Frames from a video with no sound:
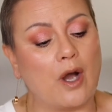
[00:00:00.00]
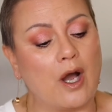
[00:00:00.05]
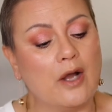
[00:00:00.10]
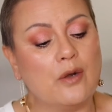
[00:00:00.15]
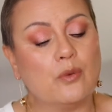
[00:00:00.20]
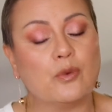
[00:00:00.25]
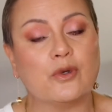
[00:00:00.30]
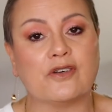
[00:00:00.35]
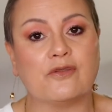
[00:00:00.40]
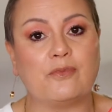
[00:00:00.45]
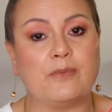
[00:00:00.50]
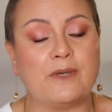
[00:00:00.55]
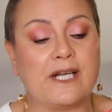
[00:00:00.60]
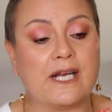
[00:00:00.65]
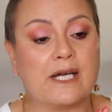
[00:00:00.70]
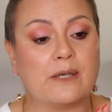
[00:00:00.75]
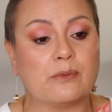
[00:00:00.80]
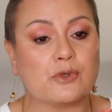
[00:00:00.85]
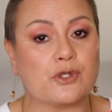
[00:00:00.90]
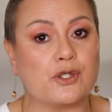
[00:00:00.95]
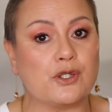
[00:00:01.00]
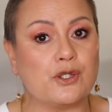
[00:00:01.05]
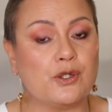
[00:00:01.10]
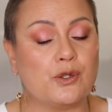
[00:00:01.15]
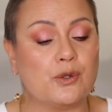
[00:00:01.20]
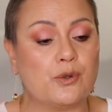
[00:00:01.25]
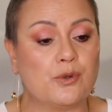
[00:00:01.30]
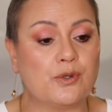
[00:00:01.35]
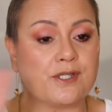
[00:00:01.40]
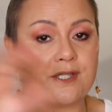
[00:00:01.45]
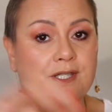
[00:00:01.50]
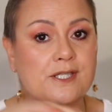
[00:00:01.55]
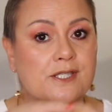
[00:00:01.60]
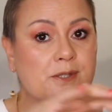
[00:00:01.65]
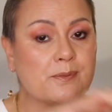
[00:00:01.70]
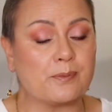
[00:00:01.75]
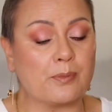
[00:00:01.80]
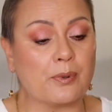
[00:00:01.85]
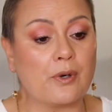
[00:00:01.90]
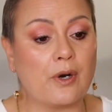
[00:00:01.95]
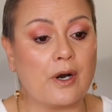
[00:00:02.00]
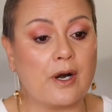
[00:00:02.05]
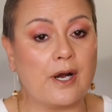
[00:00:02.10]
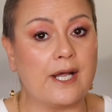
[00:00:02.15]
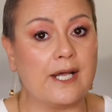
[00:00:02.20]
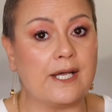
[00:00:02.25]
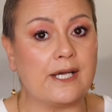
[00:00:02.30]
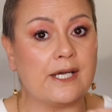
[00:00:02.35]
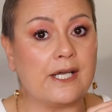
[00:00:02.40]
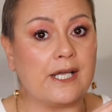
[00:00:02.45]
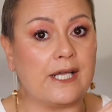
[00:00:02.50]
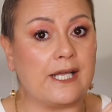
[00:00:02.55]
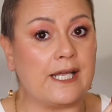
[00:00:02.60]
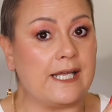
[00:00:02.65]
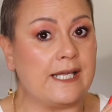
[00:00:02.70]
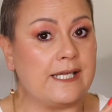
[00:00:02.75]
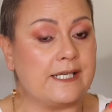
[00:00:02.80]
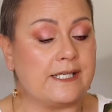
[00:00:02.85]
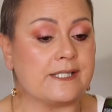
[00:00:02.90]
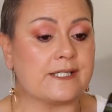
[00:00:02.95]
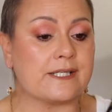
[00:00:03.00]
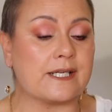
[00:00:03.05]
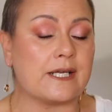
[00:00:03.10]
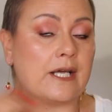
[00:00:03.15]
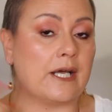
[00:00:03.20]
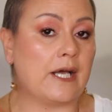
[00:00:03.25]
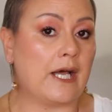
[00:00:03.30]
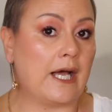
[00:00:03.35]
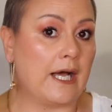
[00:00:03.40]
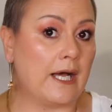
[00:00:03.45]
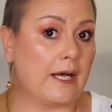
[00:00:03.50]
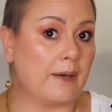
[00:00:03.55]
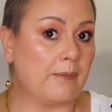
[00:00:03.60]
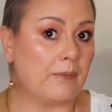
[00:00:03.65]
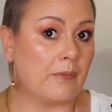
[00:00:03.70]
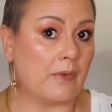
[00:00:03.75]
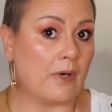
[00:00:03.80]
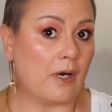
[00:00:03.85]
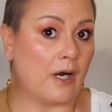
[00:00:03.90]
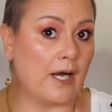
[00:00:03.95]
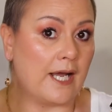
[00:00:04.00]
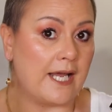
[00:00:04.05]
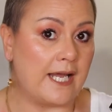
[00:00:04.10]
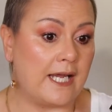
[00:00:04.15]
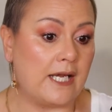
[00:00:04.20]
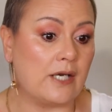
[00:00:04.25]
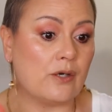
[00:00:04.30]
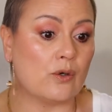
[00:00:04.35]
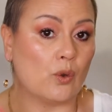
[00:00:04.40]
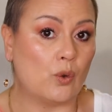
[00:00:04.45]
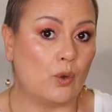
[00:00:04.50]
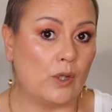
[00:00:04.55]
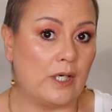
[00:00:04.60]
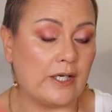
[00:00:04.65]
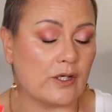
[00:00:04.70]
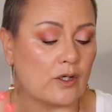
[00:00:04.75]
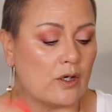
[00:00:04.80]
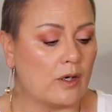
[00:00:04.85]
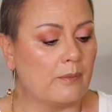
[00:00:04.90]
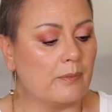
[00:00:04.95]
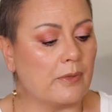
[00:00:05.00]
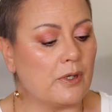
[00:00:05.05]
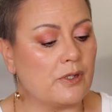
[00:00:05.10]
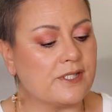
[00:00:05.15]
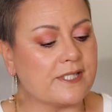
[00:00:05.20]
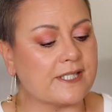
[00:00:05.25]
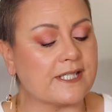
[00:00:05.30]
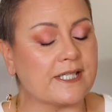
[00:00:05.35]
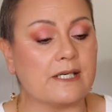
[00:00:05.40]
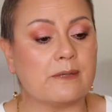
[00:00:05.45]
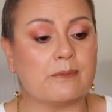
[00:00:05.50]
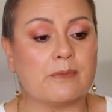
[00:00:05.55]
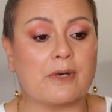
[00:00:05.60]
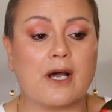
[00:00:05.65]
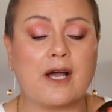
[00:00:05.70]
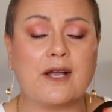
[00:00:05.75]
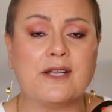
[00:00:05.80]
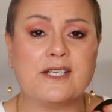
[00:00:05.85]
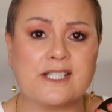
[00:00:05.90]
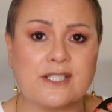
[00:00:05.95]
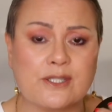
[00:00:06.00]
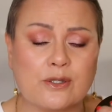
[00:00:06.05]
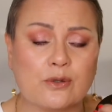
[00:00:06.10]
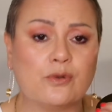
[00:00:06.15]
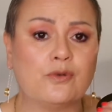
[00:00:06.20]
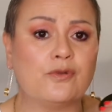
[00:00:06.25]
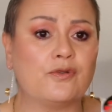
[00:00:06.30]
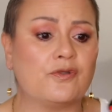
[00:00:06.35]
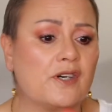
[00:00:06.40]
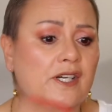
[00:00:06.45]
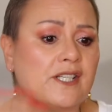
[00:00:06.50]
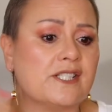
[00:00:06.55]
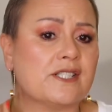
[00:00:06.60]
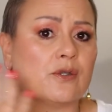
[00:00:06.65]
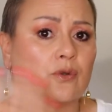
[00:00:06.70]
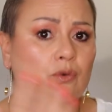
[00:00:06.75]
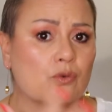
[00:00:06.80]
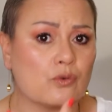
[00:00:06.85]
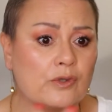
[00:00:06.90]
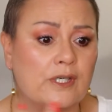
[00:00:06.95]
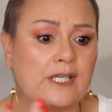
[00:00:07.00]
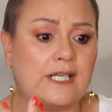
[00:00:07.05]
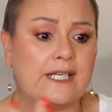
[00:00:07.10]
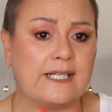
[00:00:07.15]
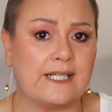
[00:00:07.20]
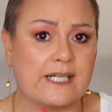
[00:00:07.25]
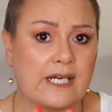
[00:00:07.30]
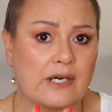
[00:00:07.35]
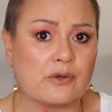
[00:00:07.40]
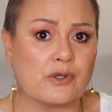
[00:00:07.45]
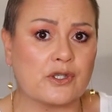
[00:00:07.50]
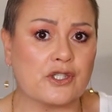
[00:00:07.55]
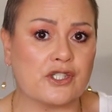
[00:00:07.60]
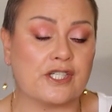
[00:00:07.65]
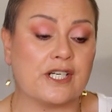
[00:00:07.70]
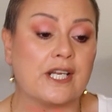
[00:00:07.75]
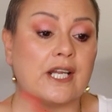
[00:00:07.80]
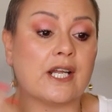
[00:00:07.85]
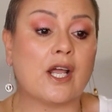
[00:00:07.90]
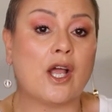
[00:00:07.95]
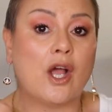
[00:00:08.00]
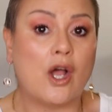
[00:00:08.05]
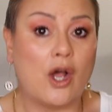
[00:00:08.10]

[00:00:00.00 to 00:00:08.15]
I would have been able to use this prior as I had oily combo skin, but I still find it really nourishing